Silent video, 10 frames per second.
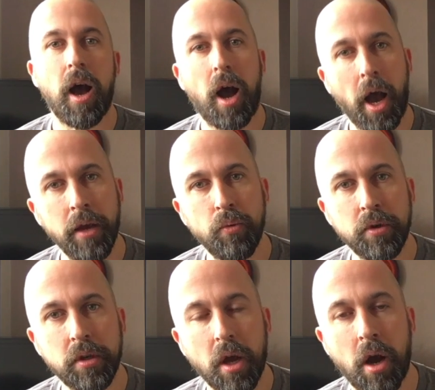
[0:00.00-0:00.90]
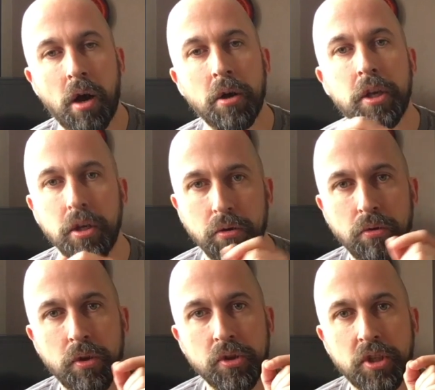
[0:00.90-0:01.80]
I would argue
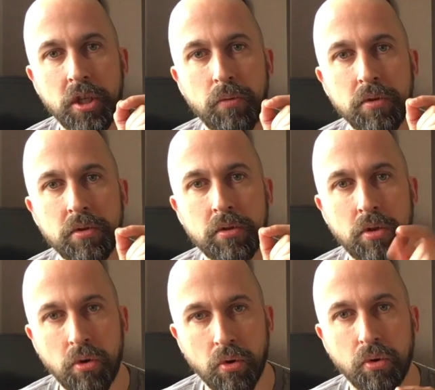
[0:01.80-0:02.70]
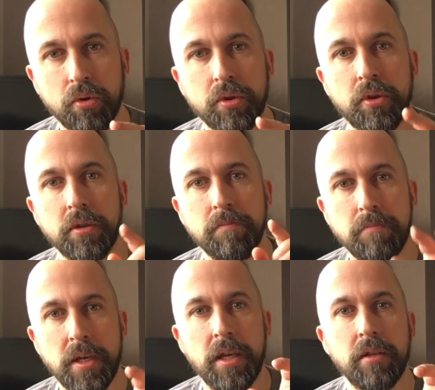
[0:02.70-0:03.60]
that she was taught that
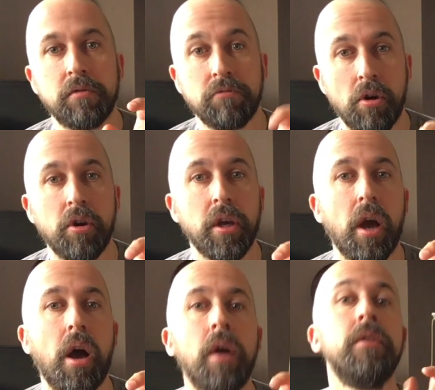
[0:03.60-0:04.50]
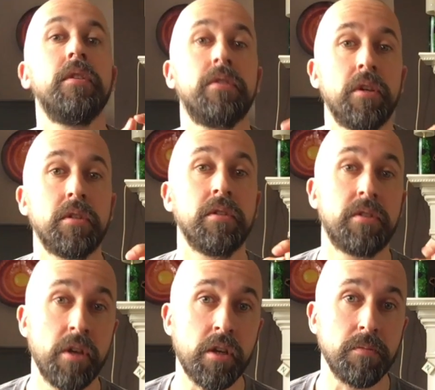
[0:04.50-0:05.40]
me is wrong under certain
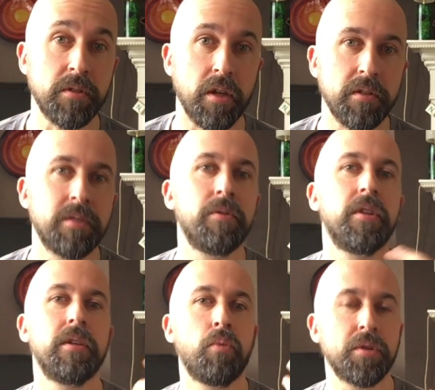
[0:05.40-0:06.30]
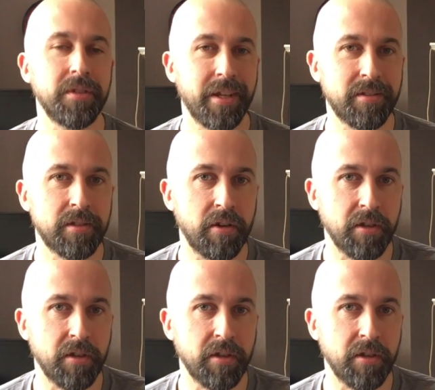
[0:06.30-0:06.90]
circumstances, but that it wasn't necessarily